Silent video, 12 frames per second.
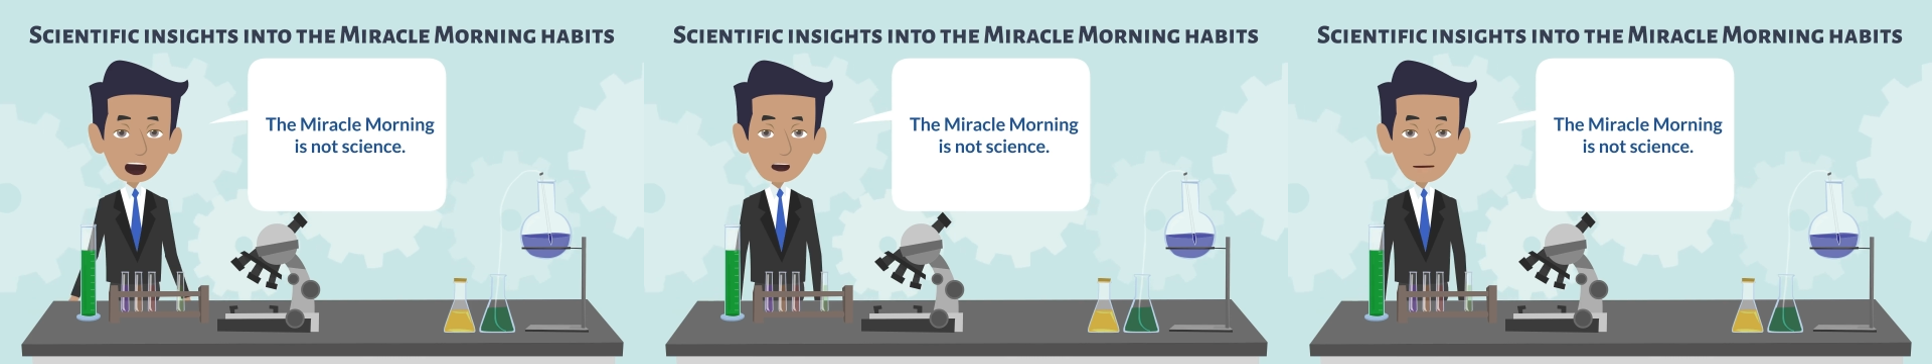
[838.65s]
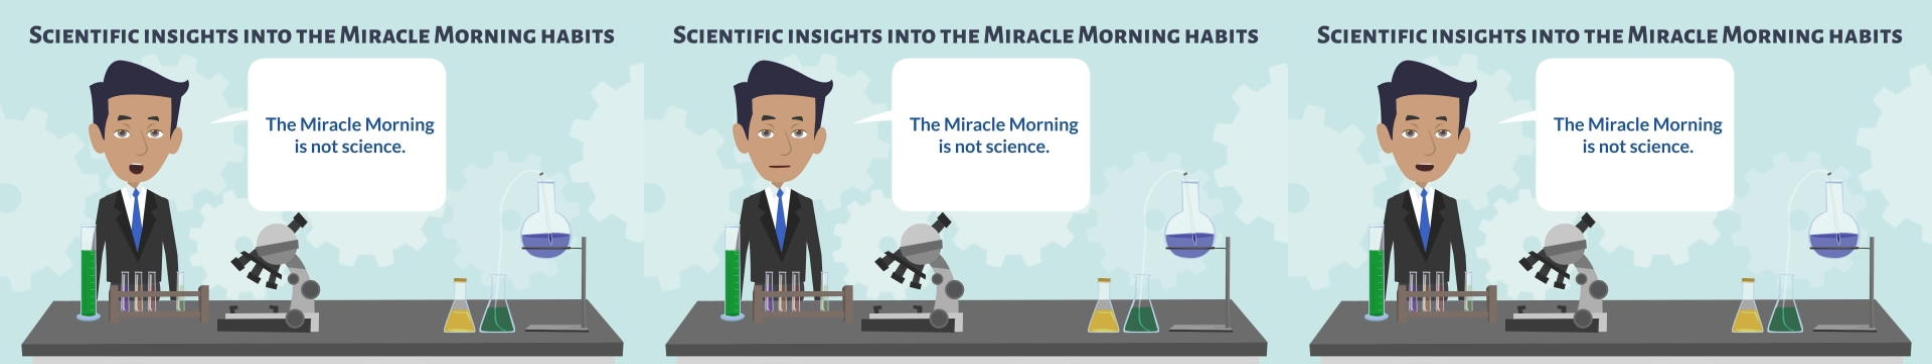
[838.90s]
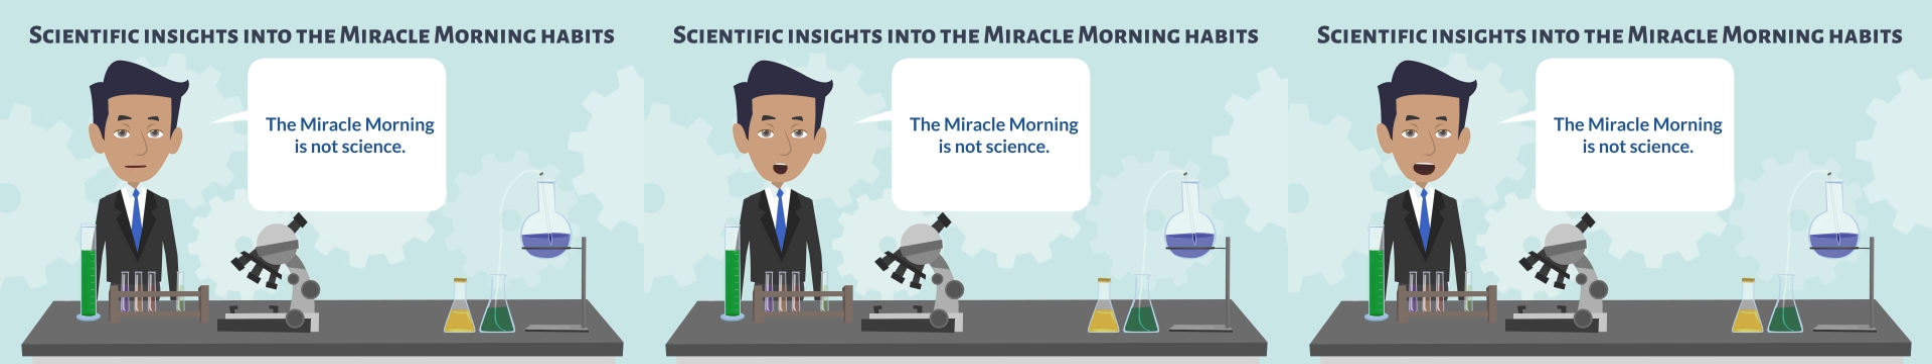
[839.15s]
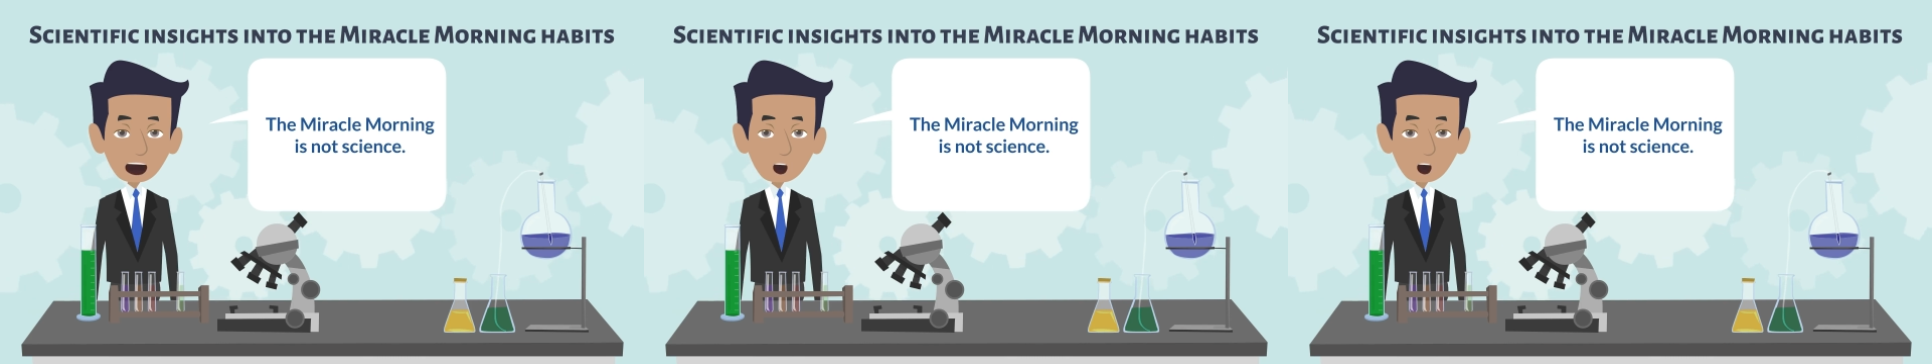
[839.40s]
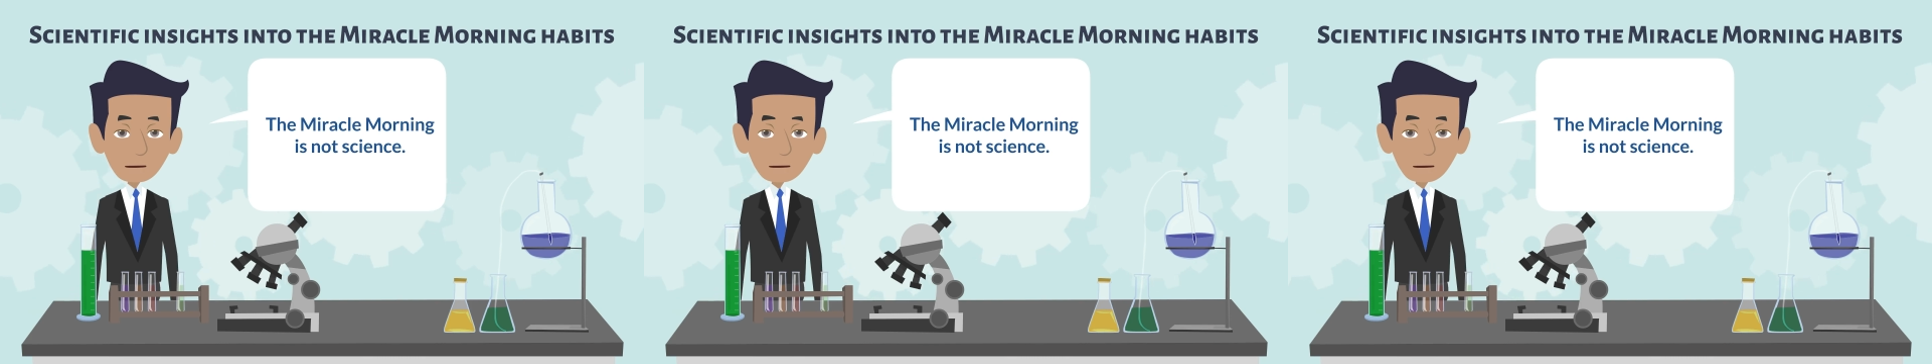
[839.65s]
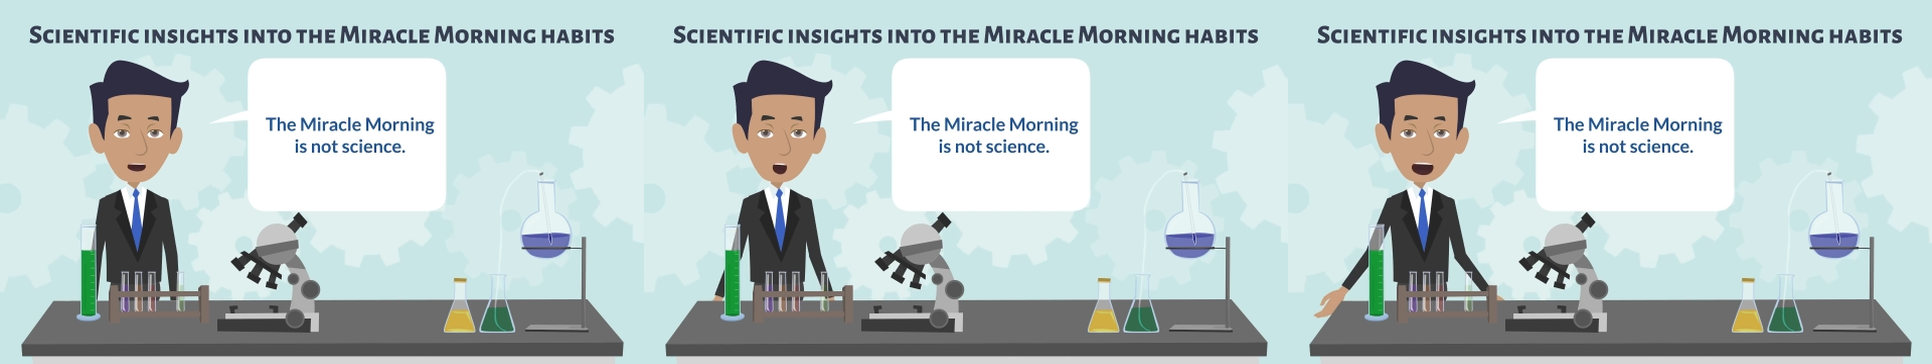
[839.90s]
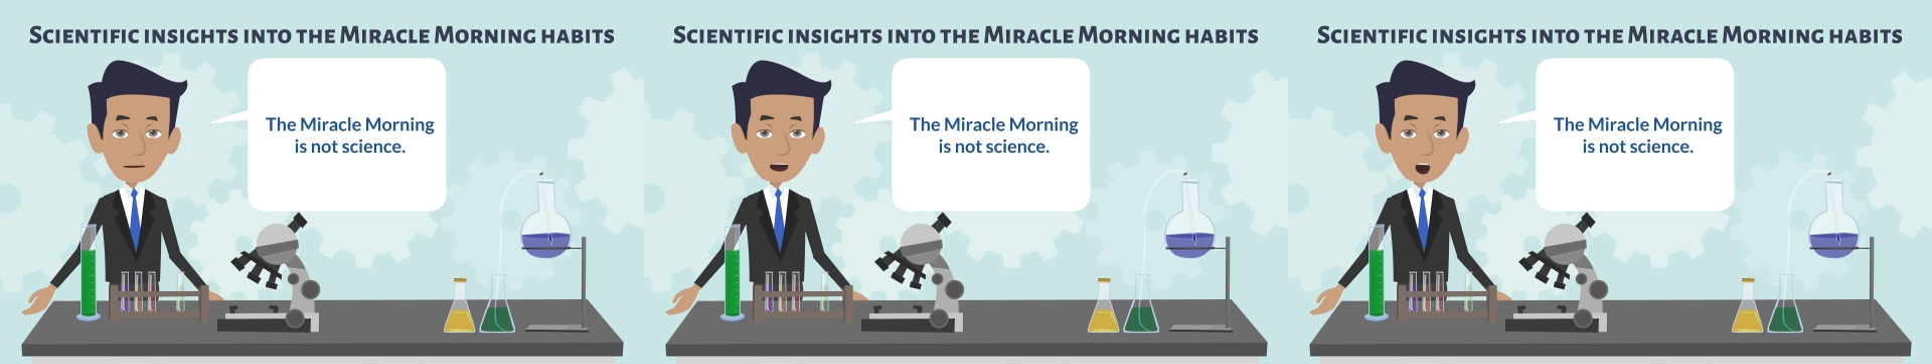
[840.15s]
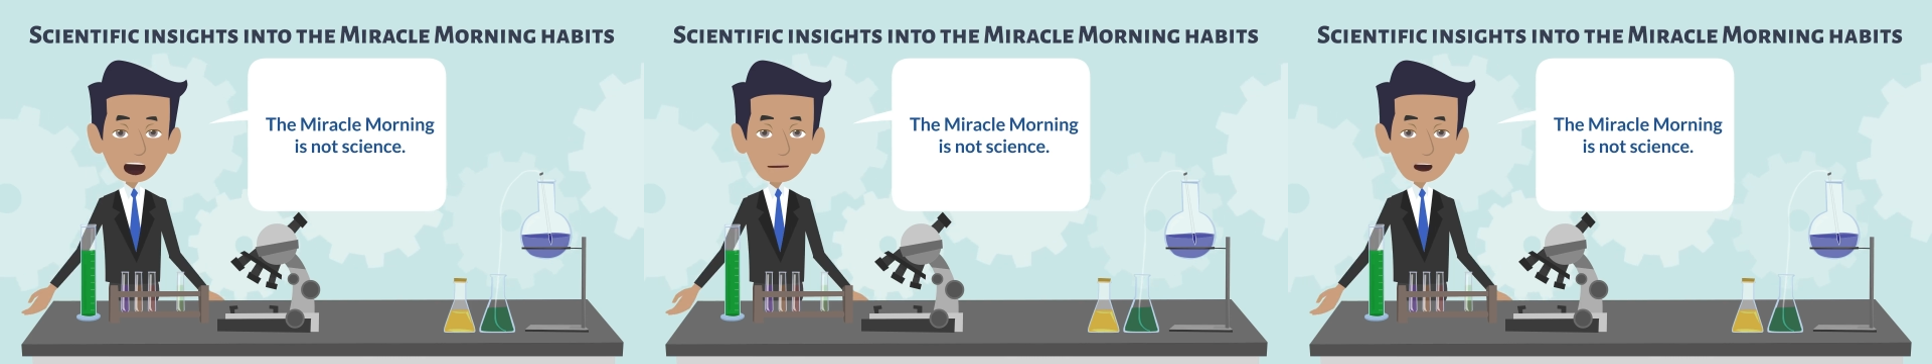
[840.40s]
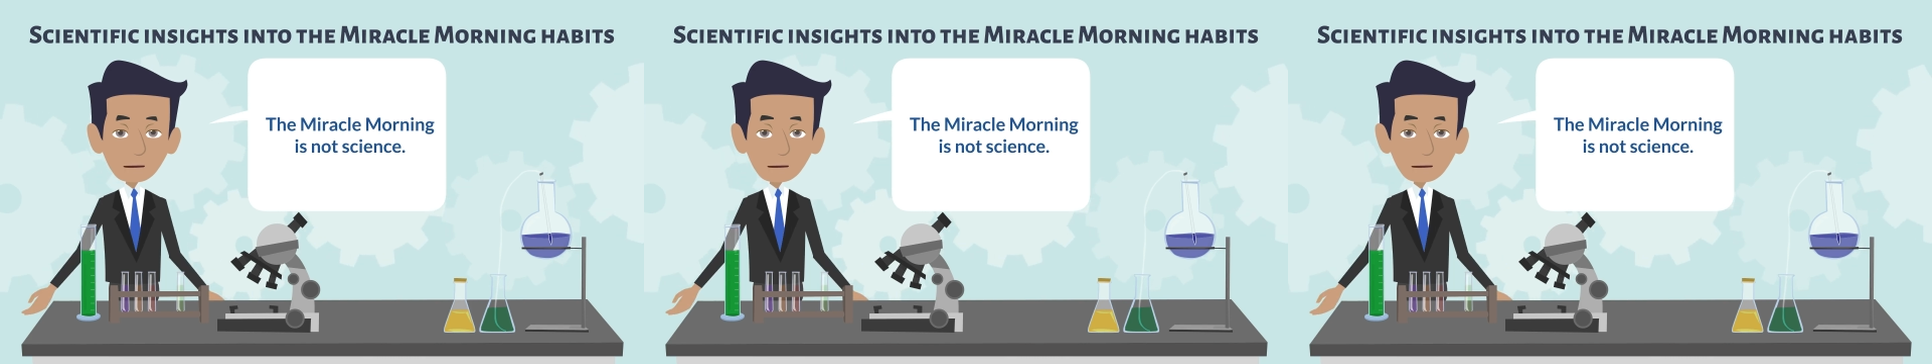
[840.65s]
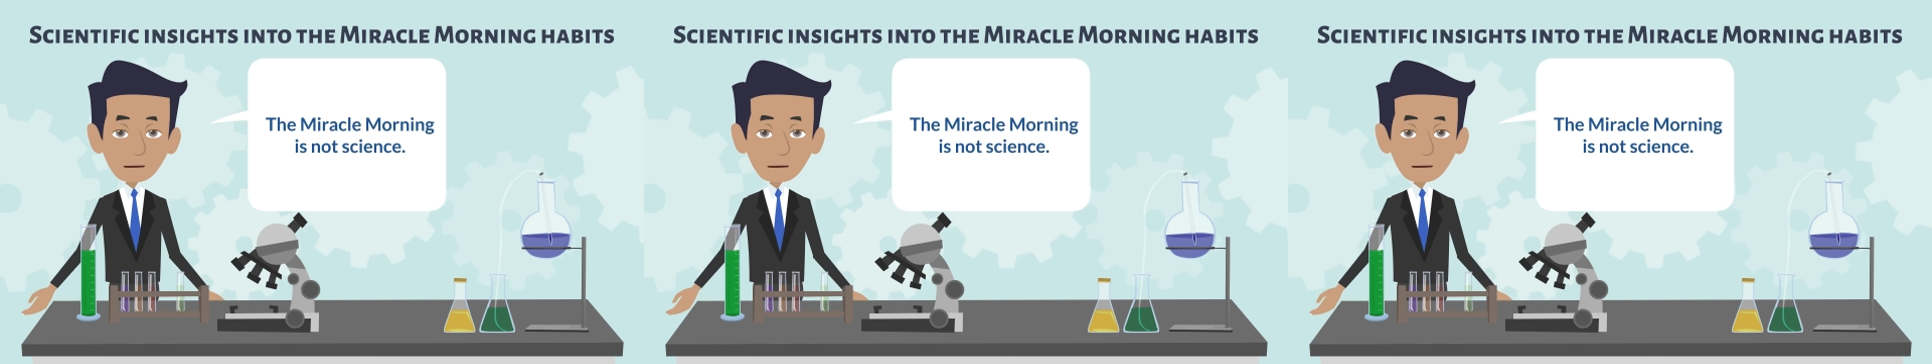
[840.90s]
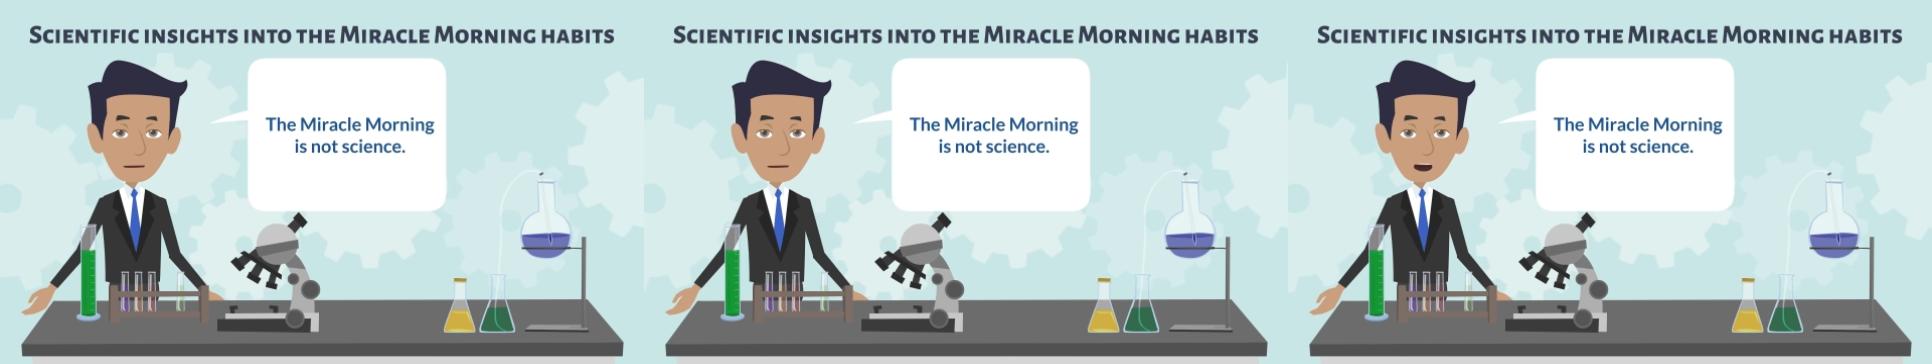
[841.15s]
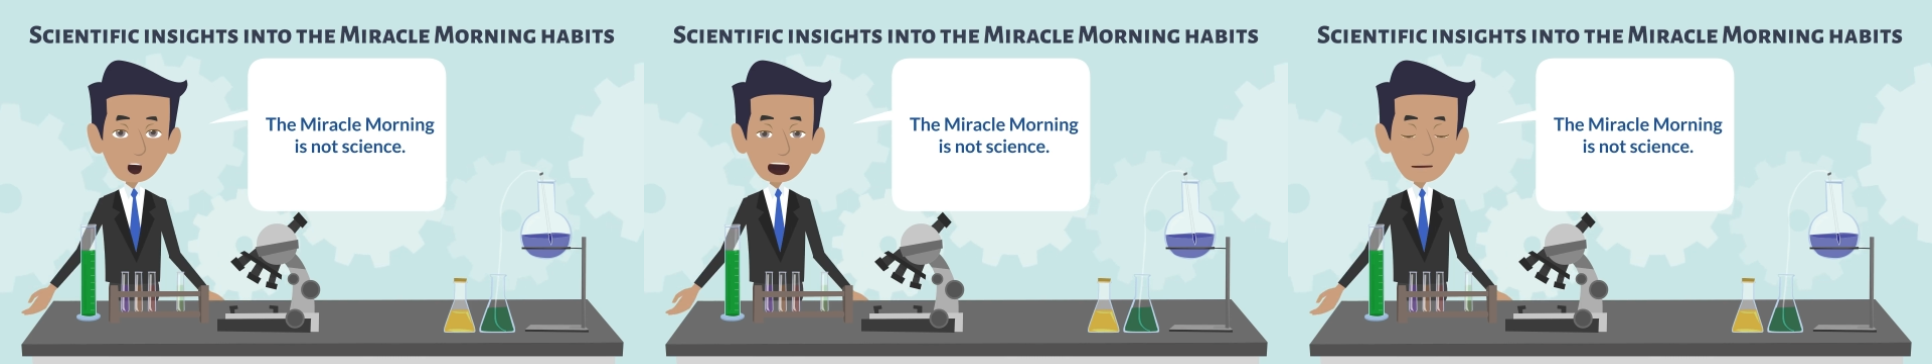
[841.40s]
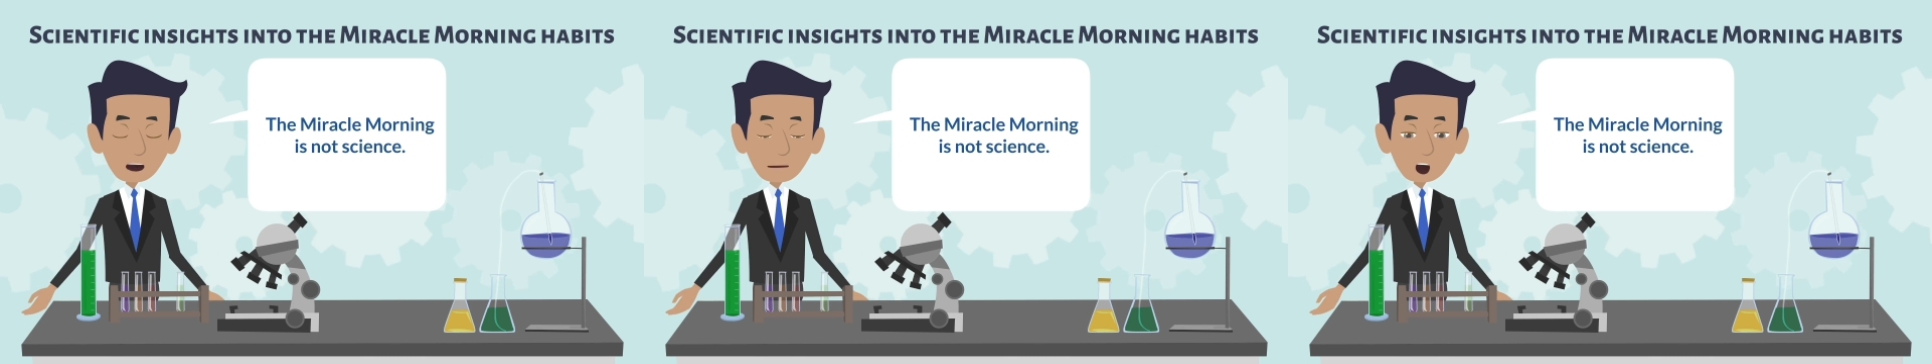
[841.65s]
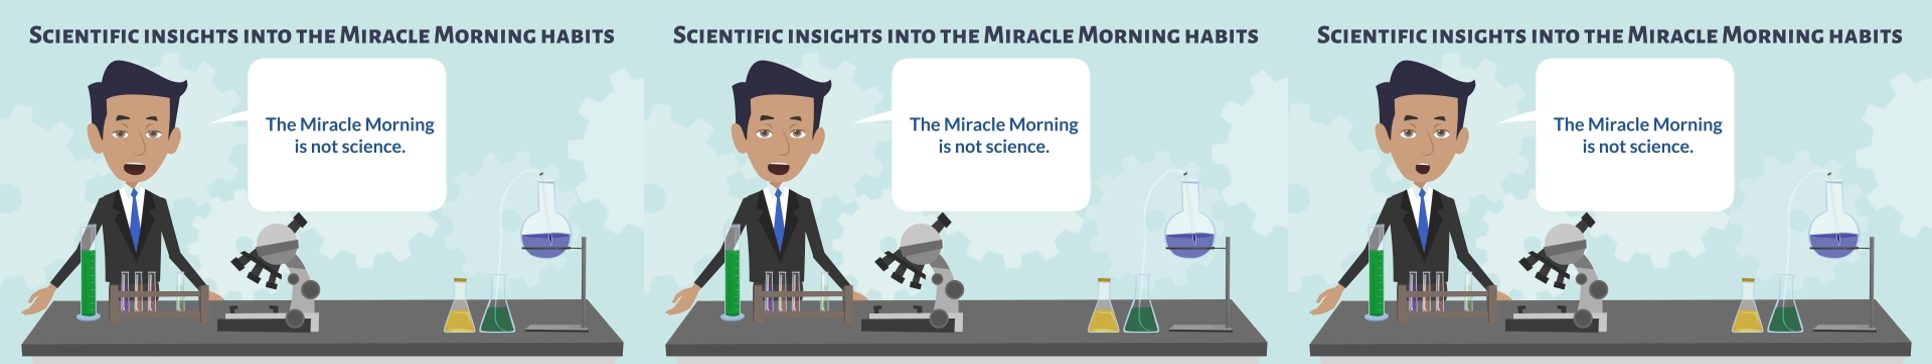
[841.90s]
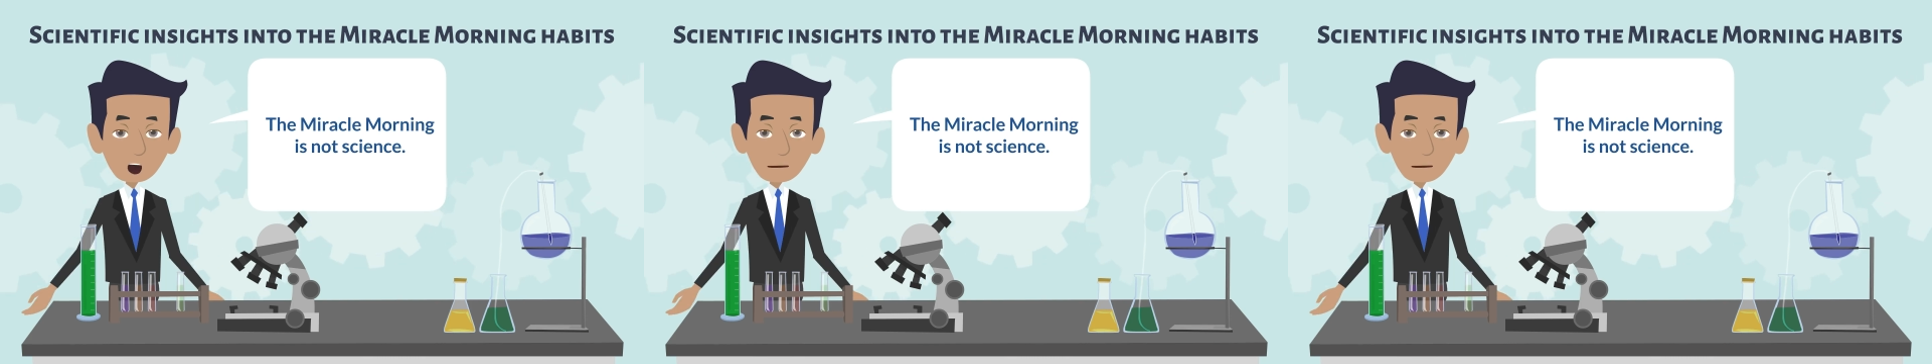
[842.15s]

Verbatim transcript: only based on one person's experience, the sample size of